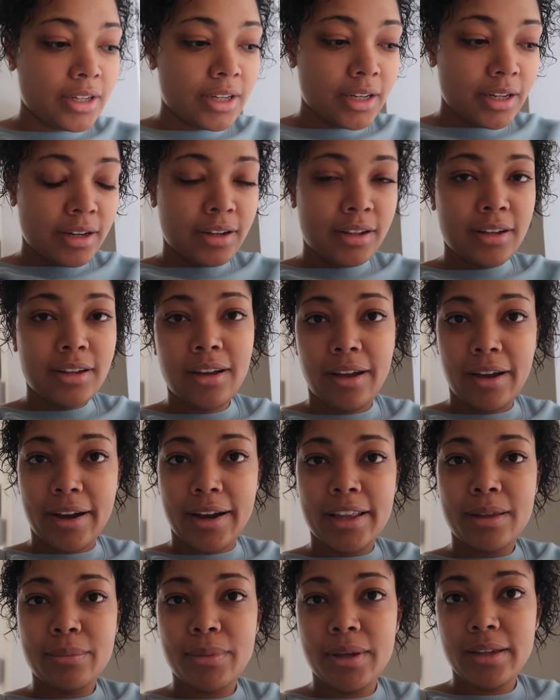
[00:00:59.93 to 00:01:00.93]
good. All right,
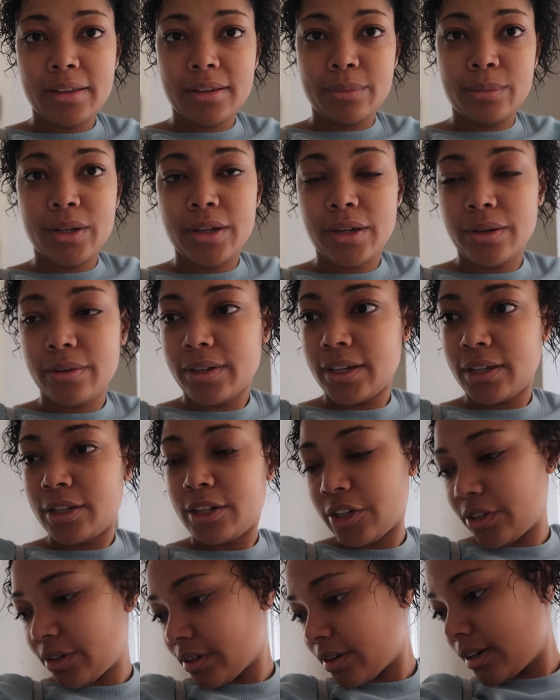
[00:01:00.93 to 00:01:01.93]
let me let me go get her
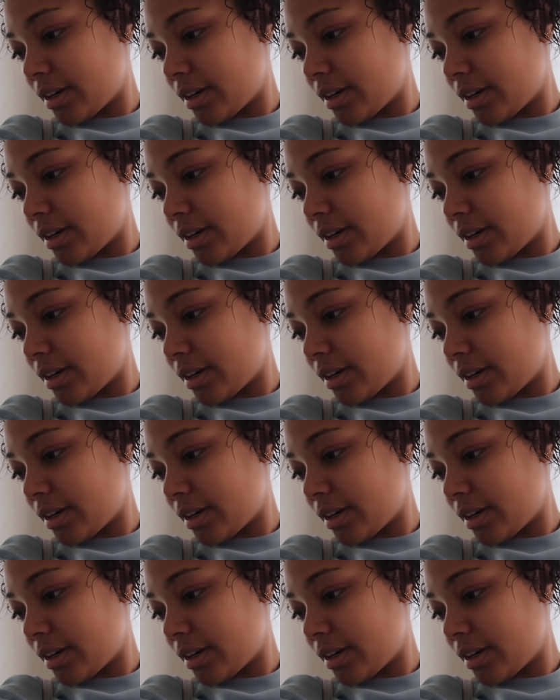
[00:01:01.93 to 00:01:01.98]
in the